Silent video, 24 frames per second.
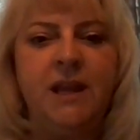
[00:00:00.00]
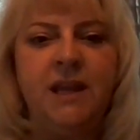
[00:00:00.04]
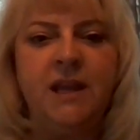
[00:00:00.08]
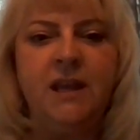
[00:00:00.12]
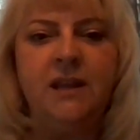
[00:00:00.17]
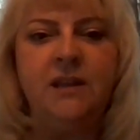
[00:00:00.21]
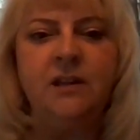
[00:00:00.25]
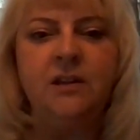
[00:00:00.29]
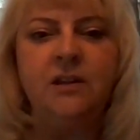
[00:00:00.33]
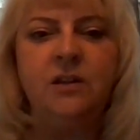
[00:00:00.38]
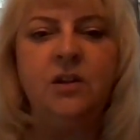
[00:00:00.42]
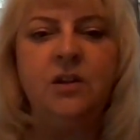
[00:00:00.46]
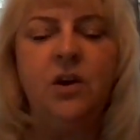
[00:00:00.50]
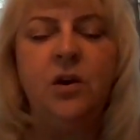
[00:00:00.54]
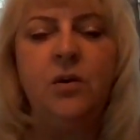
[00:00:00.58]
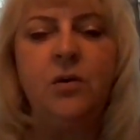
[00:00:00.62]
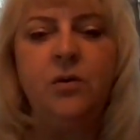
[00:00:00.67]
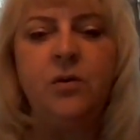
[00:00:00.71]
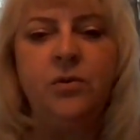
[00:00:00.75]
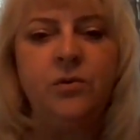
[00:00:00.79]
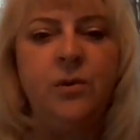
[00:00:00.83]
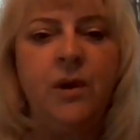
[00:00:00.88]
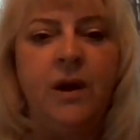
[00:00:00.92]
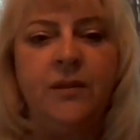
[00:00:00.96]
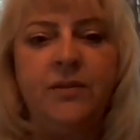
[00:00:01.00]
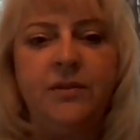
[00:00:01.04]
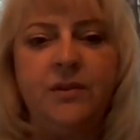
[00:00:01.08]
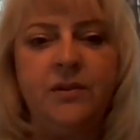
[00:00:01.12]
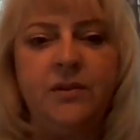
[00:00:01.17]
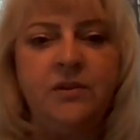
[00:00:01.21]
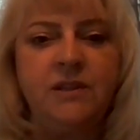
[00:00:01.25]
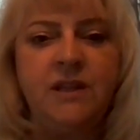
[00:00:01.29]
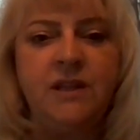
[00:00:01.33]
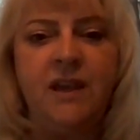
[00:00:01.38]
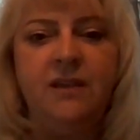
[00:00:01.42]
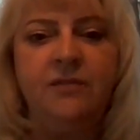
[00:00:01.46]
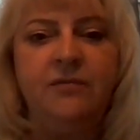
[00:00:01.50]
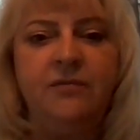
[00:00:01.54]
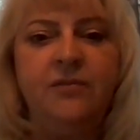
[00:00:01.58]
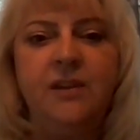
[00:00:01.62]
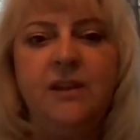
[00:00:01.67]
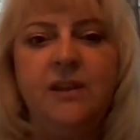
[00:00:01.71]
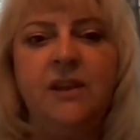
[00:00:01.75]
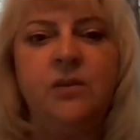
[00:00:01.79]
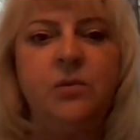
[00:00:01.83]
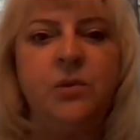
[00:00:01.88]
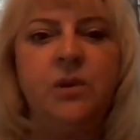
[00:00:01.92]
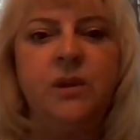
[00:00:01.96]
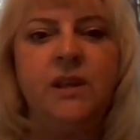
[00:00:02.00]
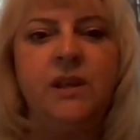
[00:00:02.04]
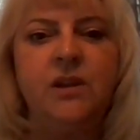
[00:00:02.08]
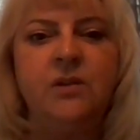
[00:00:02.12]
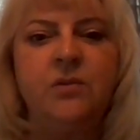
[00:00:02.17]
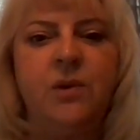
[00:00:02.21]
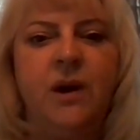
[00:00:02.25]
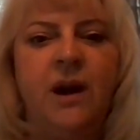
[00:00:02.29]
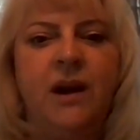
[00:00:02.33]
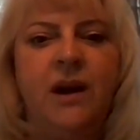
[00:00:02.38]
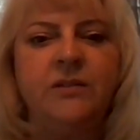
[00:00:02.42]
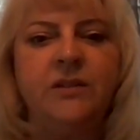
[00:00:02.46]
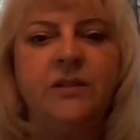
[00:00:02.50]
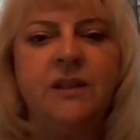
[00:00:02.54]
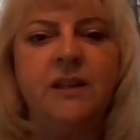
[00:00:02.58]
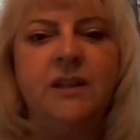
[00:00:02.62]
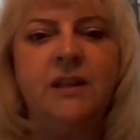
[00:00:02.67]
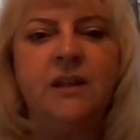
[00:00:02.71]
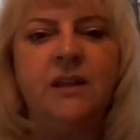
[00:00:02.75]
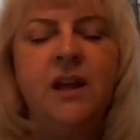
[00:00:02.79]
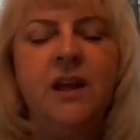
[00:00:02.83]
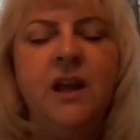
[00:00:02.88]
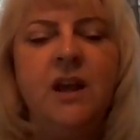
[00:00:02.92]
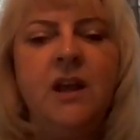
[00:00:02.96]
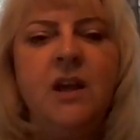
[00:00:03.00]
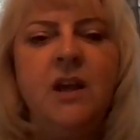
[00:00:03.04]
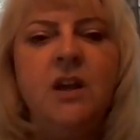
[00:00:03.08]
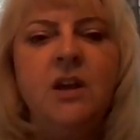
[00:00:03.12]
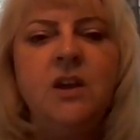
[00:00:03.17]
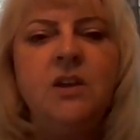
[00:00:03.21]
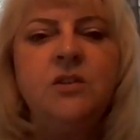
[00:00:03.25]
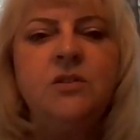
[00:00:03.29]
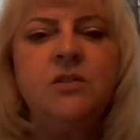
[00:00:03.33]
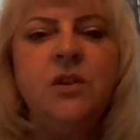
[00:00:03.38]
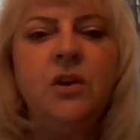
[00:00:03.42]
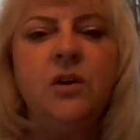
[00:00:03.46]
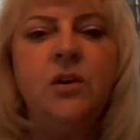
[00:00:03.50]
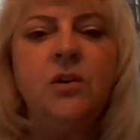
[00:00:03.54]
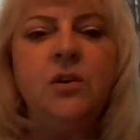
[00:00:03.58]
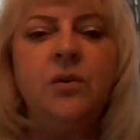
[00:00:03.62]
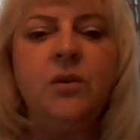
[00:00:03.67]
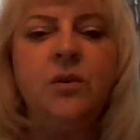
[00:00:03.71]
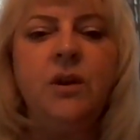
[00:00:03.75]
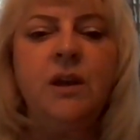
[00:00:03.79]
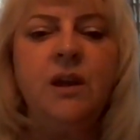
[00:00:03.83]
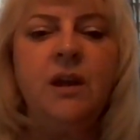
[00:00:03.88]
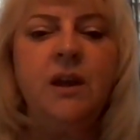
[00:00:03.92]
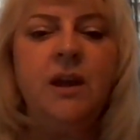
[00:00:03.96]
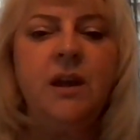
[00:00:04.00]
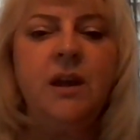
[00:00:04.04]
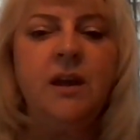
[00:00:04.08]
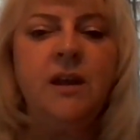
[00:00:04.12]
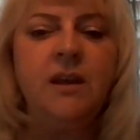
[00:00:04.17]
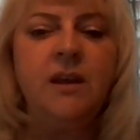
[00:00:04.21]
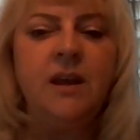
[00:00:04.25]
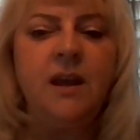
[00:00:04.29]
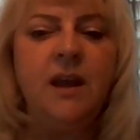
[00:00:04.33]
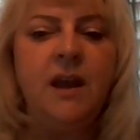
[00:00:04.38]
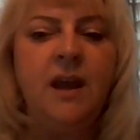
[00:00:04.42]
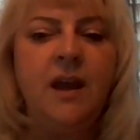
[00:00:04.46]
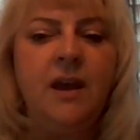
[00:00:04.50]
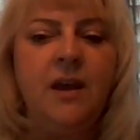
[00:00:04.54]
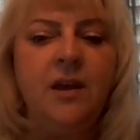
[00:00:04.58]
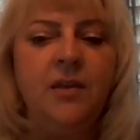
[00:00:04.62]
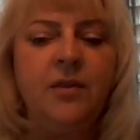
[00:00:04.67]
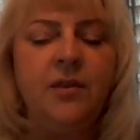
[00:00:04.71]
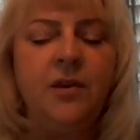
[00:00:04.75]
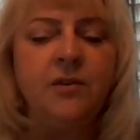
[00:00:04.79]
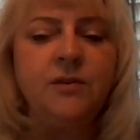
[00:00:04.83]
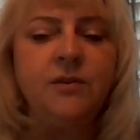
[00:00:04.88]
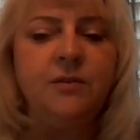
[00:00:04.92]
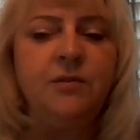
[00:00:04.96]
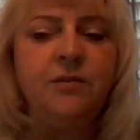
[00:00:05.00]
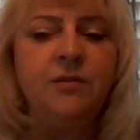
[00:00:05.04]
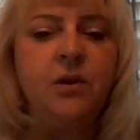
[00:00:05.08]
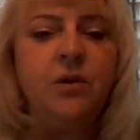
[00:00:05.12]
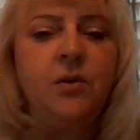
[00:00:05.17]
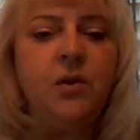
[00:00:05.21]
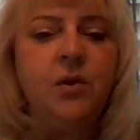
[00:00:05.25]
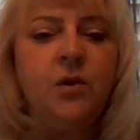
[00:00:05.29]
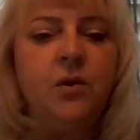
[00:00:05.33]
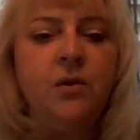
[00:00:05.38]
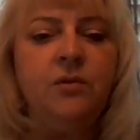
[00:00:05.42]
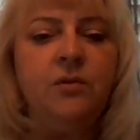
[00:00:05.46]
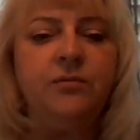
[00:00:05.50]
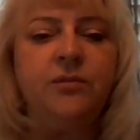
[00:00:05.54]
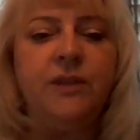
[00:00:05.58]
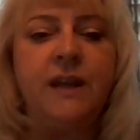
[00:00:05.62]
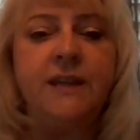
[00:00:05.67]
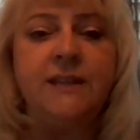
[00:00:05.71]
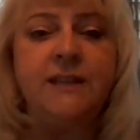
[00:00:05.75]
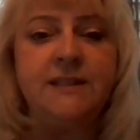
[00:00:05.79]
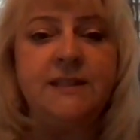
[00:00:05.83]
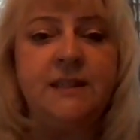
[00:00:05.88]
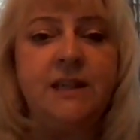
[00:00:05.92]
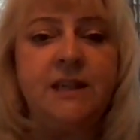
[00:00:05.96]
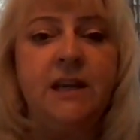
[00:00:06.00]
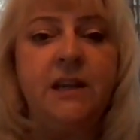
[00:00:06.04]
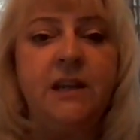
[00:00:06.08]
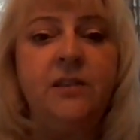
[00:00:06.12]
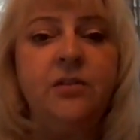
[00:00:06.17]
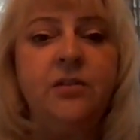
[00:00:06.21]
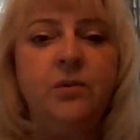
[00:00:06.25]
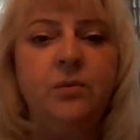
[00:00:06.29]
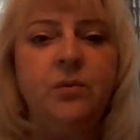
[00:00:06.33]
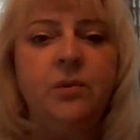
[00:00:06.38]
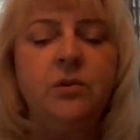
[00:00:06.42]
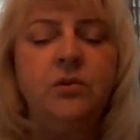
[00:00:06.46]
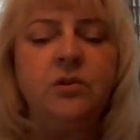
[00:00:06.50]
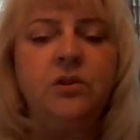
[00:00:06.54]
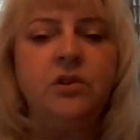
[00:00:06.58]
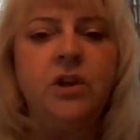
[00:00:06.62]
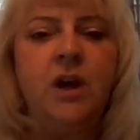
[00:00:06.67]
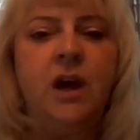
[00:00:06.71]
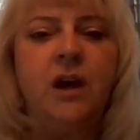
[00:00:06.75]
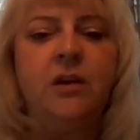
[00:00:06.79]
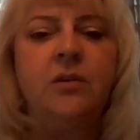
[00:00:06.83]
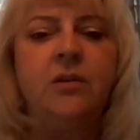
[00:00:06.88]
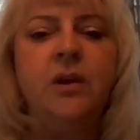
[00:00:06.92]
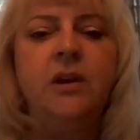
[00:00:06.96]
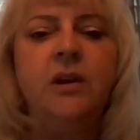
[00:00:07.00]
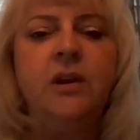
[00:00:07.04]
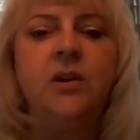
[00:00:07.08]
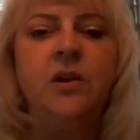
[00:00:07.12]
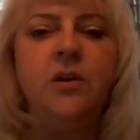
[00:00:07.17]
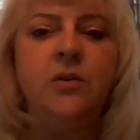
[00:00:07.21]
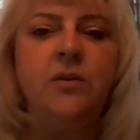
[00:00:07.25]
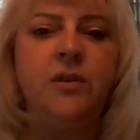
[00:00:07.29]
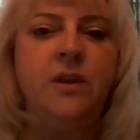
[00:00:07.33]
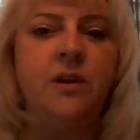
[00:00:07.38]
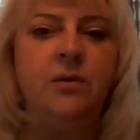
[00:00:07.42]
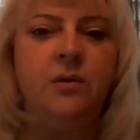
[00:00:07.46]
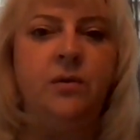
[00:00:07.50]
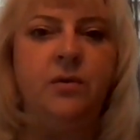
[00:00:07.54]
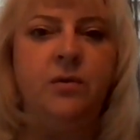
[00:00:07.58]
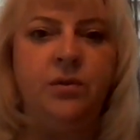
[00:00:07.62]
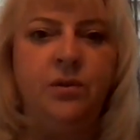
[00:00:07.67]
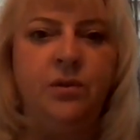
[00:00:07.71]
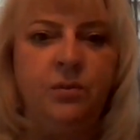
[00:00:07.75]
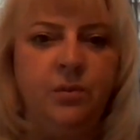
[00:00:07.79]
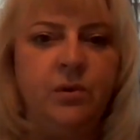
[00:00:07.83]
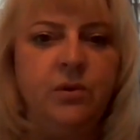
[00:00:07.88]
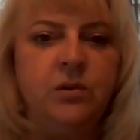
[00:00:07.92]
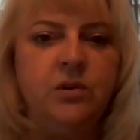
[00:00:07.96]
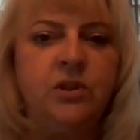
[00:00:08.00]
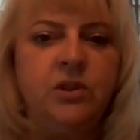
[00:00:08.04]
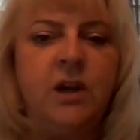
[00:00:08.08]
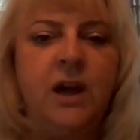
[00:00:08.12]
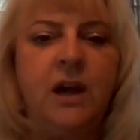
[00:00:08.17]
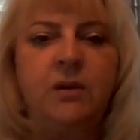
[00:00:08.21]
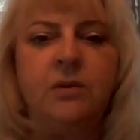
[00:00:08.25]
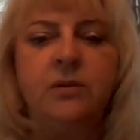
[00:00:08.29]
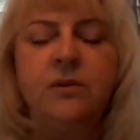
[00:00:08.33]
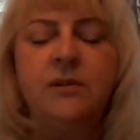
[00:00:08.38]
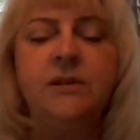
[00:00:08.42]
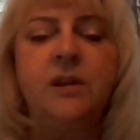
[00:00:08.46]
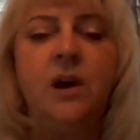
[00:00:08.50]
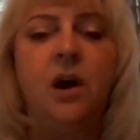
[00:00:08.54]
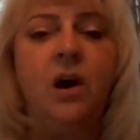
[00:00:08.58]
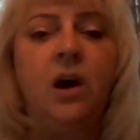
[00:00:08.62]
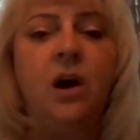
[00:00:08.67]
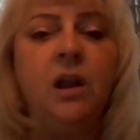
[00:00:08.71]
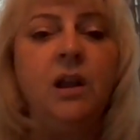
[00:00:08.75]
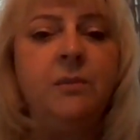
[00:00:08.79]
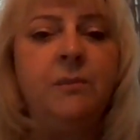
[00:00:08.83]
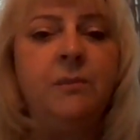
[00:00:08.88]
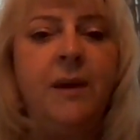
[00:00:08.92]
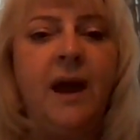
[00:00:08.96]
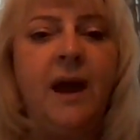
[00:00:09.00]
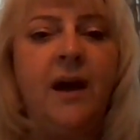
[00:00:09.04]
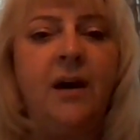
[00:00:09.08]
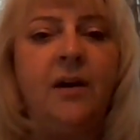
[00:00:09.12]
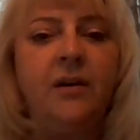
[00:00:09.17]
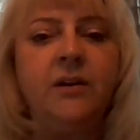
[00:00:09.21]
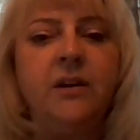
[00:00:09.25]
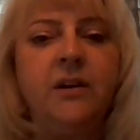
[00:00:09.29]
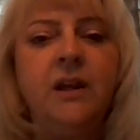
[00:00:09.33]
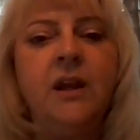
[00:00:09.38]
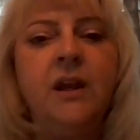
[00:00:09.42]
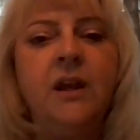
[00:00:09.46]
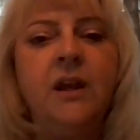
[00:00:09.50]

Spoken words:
can go throughout their day feeling really grounded. So those of you who have like studied the root chakra know that the root chakra is all about